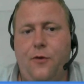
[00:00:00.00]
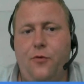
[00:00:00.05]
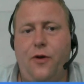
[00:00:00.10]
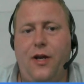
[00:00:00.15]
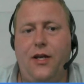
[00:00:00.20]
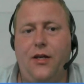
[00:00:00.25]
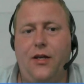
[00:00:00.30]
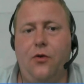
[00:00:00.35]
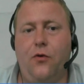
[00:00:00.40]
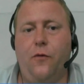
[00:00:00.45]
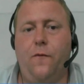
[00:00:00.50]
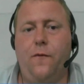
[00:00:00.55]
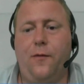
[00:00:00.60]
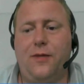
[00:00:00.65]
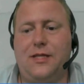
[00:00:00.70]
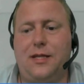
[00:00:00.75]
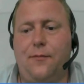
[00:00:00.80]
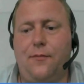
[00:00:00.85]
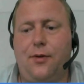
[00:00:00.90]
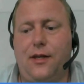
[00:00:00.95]
and create
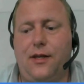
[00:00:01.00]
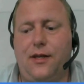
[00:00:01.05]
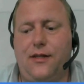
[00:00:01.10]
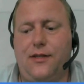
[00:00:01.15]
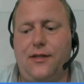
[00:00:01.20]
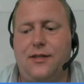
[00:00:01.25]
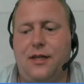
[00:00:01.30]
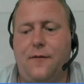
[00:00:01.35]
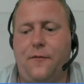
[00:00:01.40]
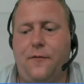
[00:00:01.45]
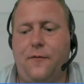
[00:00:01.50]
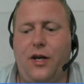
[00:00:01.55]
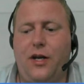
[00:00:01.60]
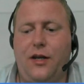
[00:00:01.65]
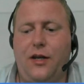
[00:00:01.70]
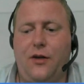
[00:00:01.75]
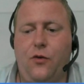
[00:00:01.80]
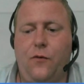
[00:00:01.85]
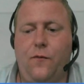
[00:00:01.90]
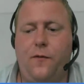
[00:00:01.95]
new from a template instead of
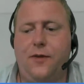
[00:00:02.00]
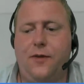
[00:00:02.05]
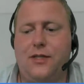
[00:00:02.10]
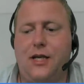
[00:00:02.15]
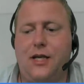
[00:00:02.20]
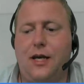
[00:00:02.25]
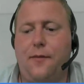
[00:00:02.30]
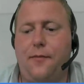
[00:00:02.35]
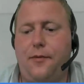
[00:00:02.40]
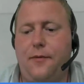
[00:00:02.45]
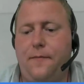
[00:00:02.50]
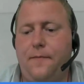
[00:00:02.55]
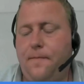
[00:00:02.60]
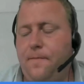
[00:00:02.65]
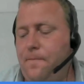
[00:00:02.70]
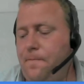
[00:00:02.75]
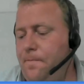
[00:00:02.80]
creating new from a type.